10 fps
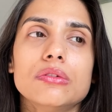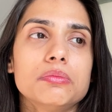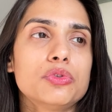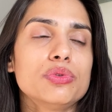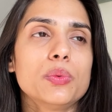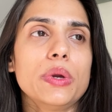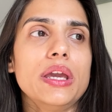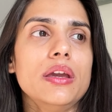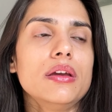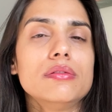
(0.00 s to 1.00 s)
through the
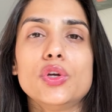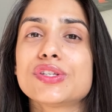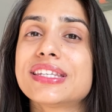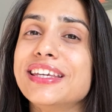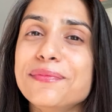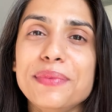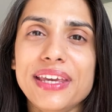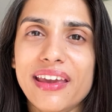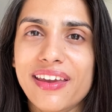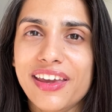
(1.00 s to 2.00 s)
way your skin
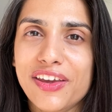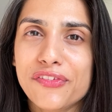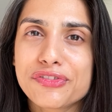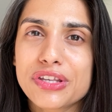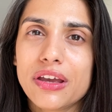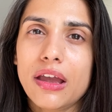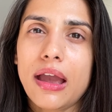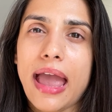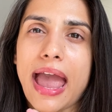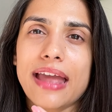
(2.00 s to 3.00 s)
behaves,
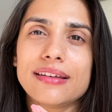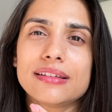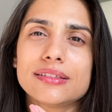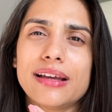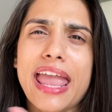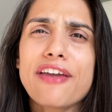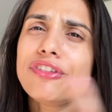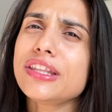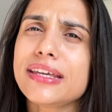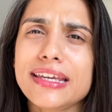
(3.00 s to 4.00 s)
and
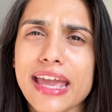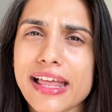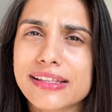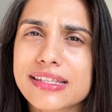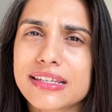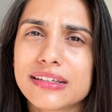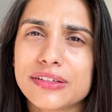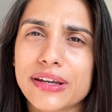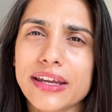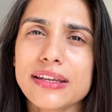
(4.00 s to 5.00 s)
everything else,
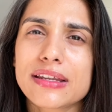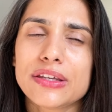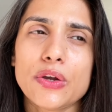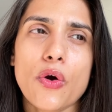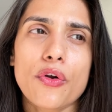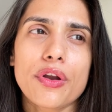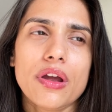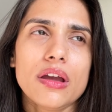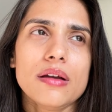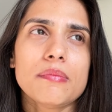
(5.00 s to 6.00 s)
right?
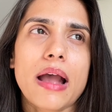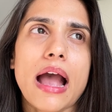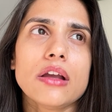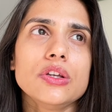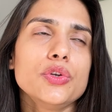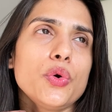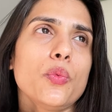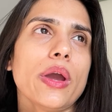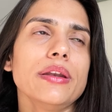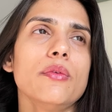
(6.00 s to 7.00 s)

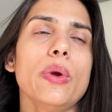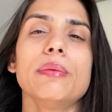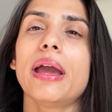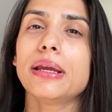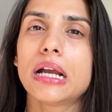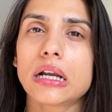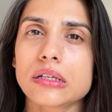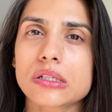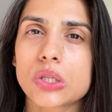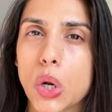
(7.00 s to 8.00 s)
When my gut
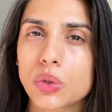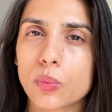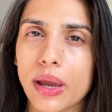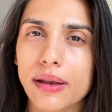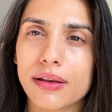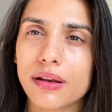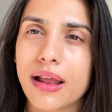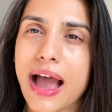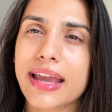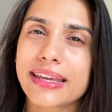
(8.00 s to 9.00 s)
is not well,
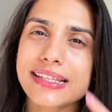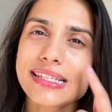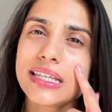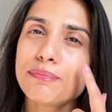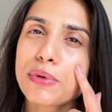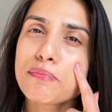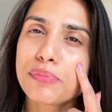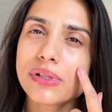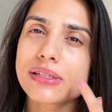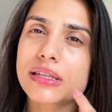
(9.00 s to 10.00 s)
I can see
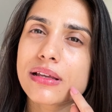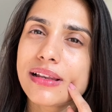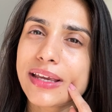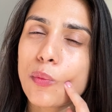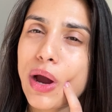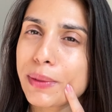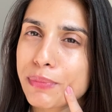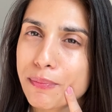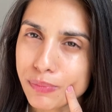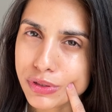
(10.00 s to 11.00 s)
pimples, like white
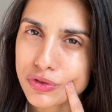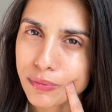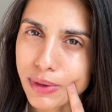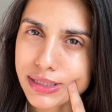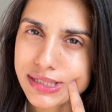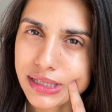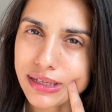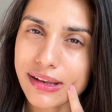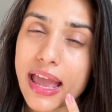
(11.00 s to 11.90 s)
pimples on my skin.